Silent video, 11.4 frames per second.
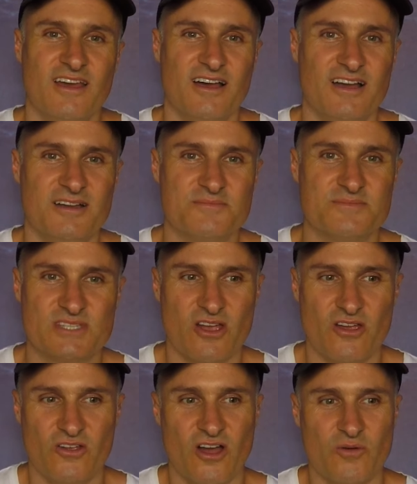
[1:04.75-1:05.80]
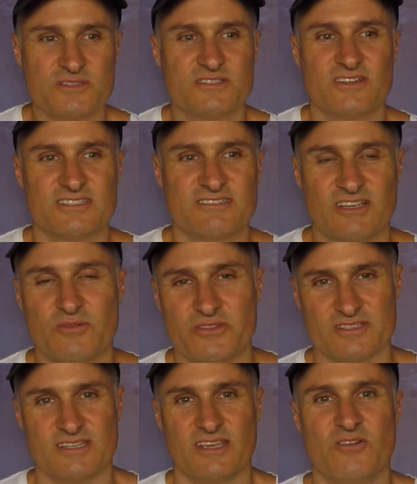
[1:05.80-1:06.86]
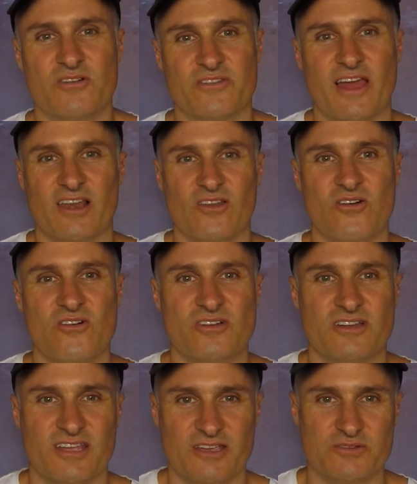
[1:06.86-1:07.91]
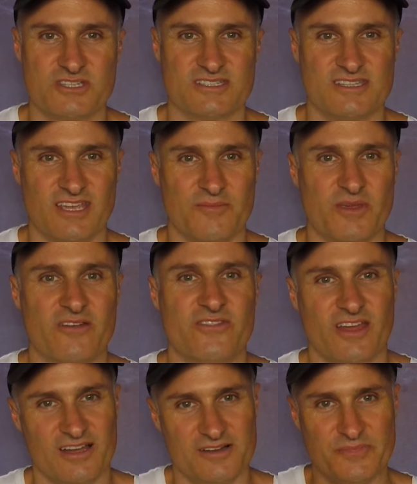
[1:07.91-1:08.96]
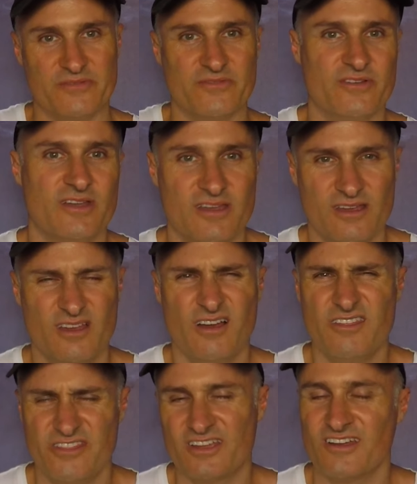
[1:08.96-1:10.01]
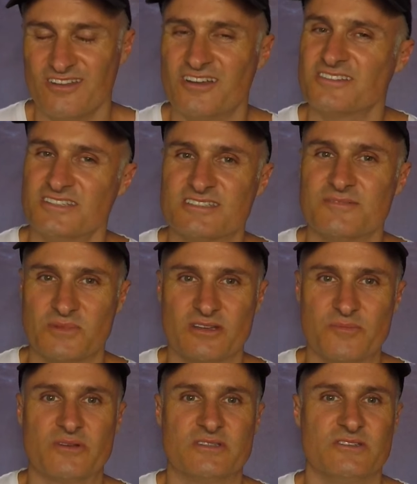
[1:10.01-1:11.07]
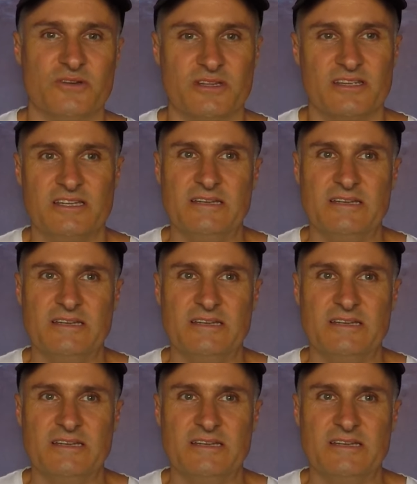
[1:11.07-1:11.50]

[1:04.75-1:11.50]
So I wasn't going to stick with the Sea Hornet that long. It was just to get me over that hump of, I think I like this, I'm going to pursue it.